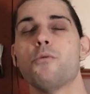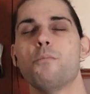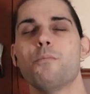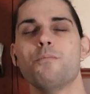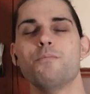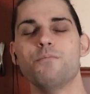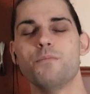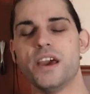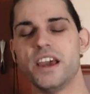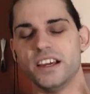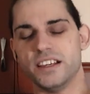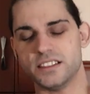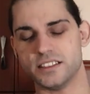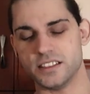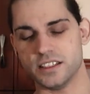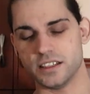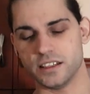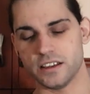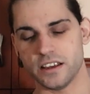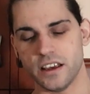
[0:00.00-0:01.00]

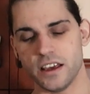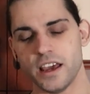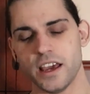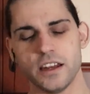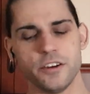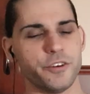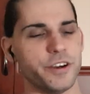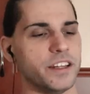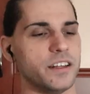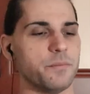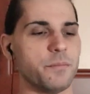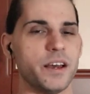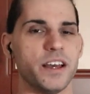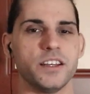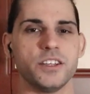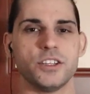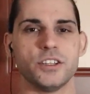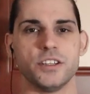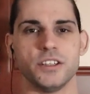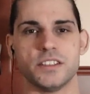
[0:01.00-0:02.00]
amazing. Anyway, the
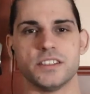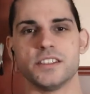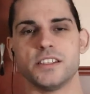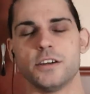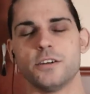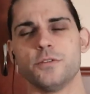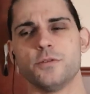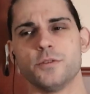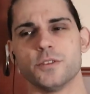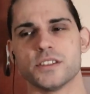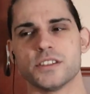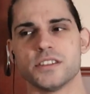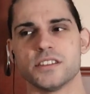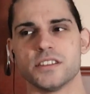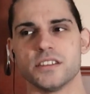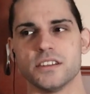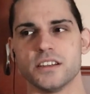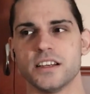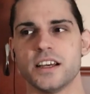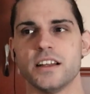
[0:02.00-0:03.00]
match itself
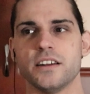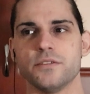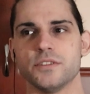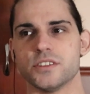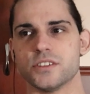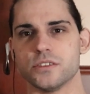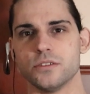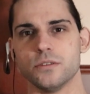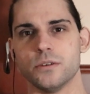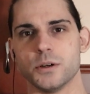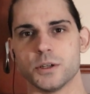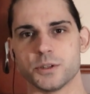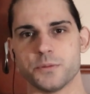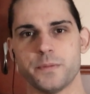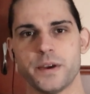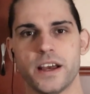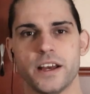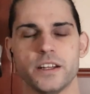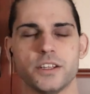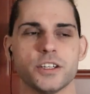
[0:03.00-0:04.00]
was kind of a squash
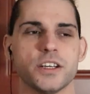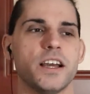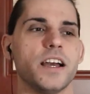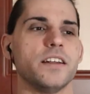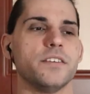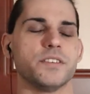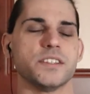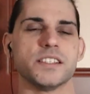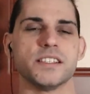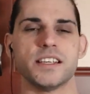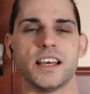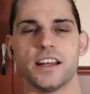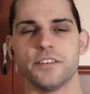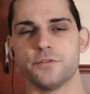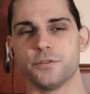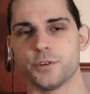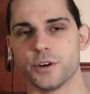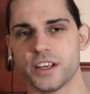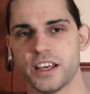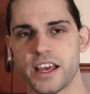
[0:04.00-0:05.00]
match, kind of
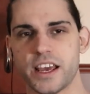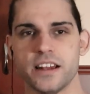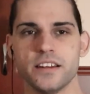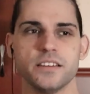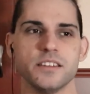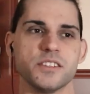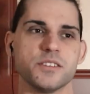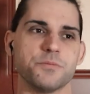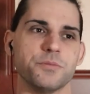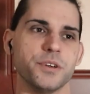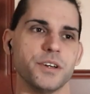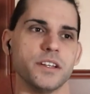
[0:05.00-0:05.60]
sad for Candice,